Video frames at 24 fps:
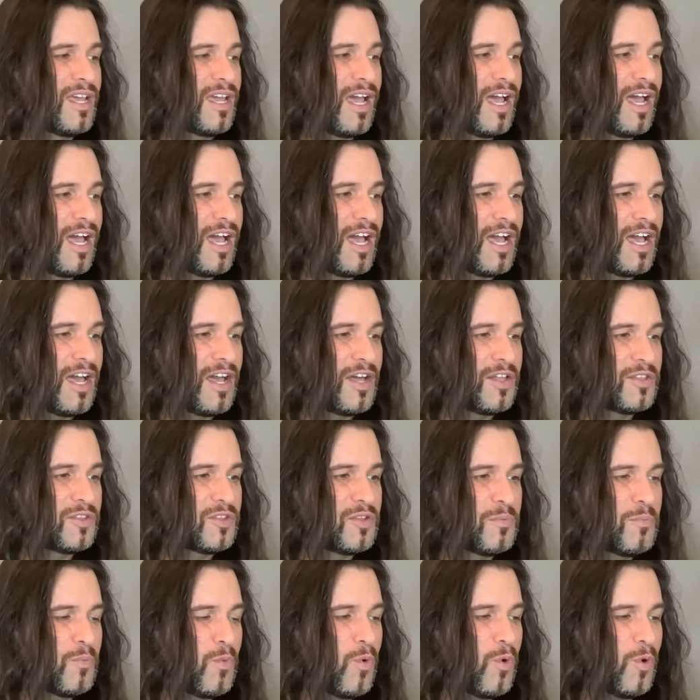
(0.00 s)
the
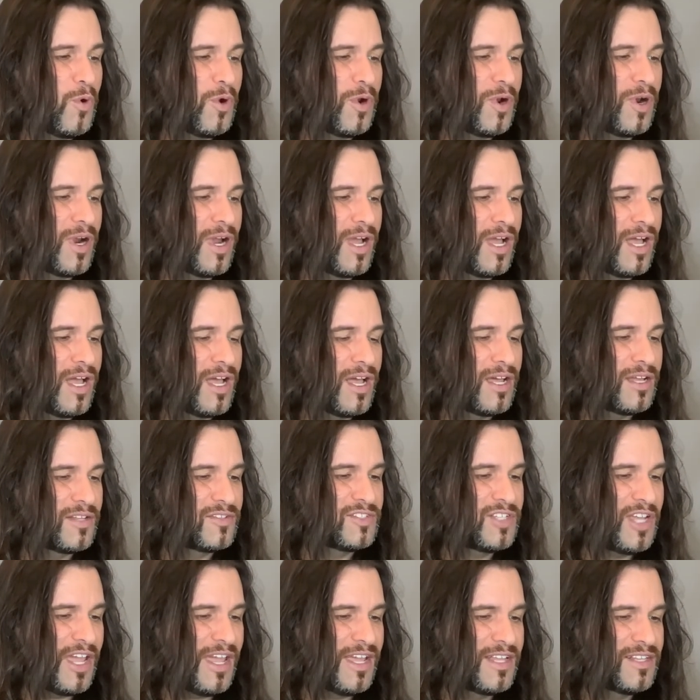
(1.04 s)
more
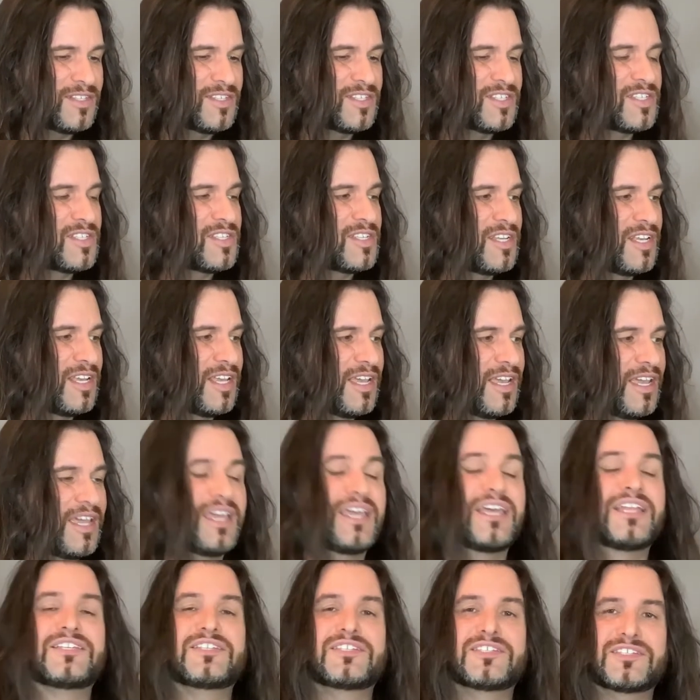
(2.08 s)
tense
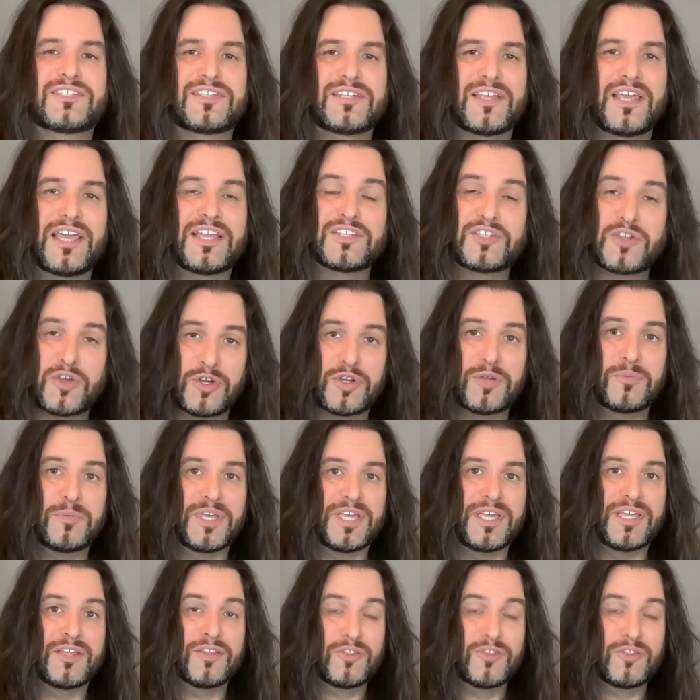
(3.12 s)
it's going to be.